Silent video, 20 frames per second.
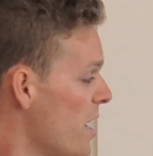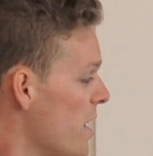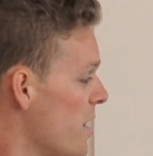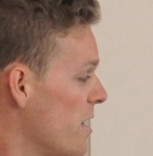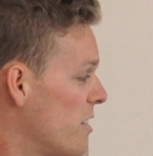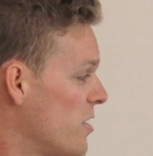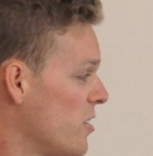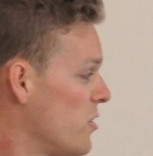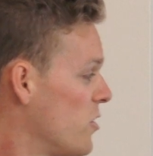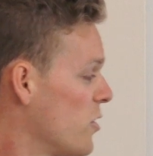
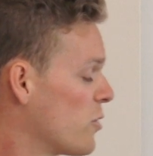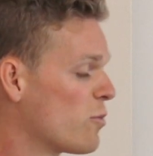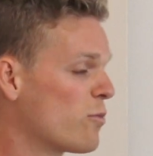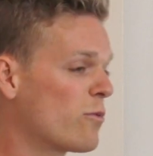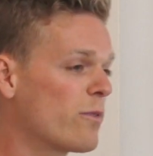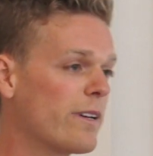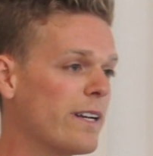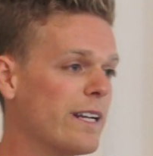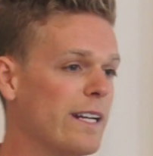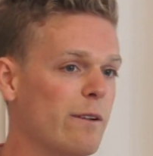This is just
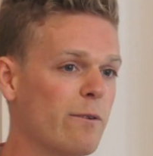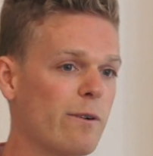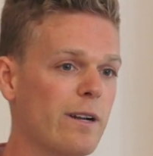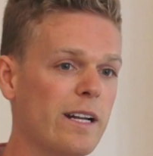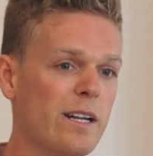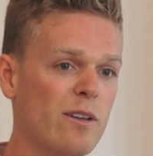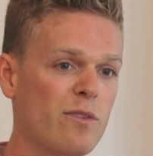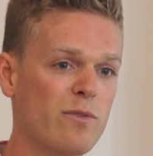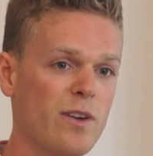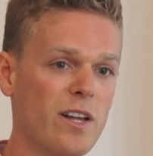really,
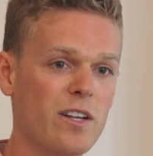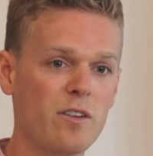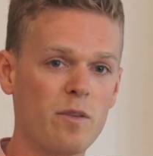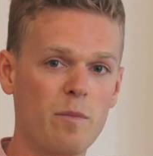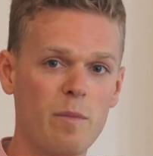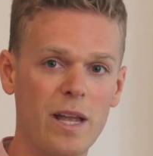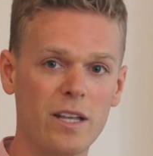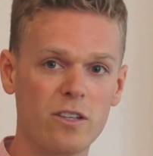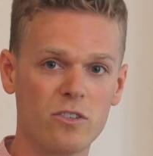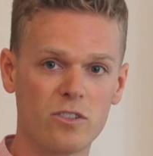really
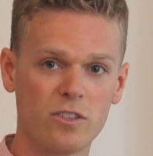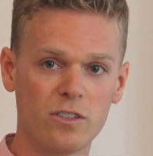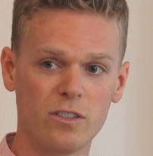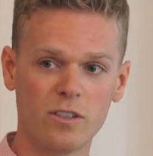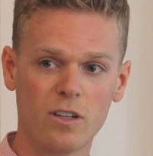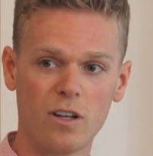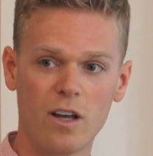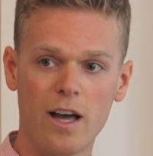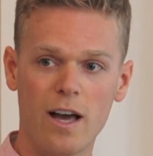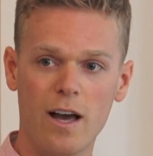
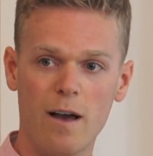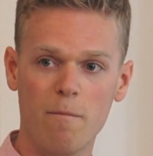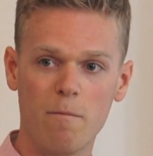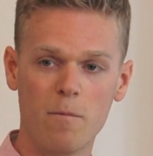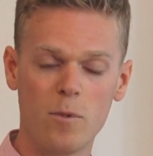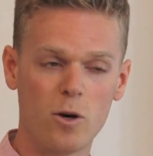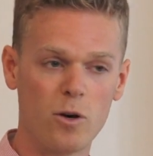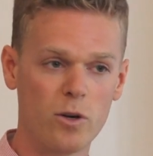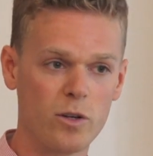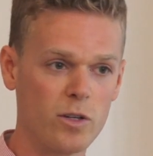fundamental
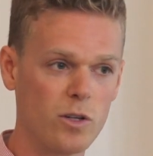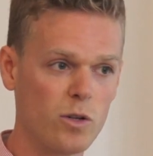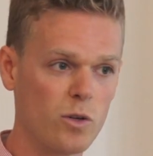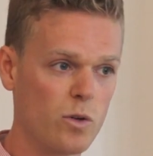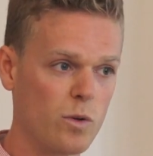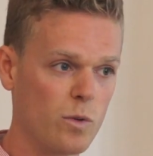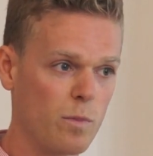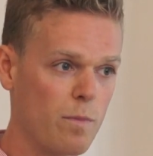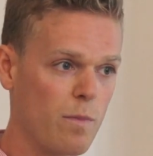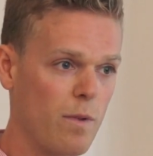on
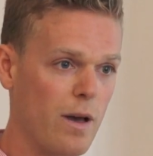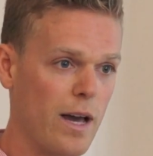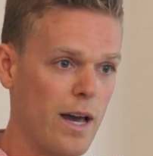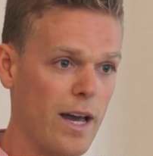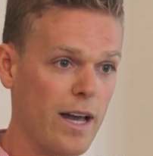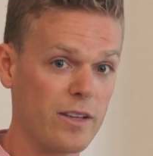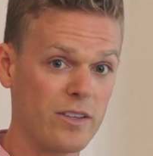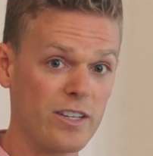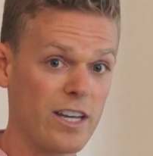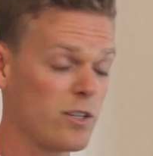your
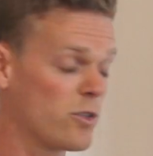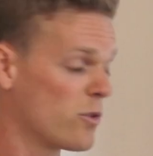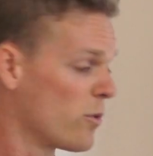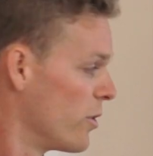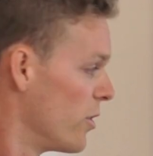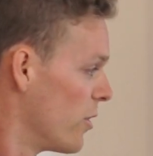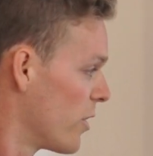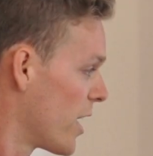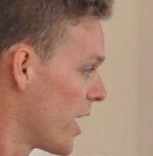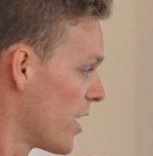data
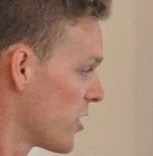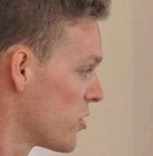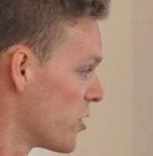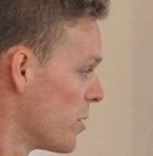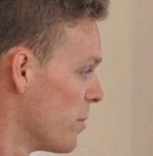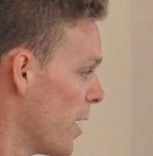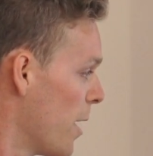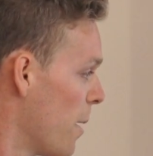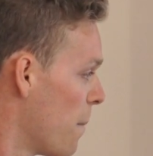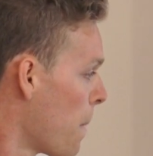on your
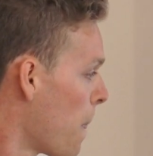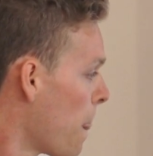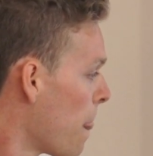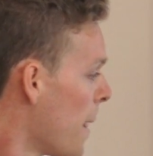customer.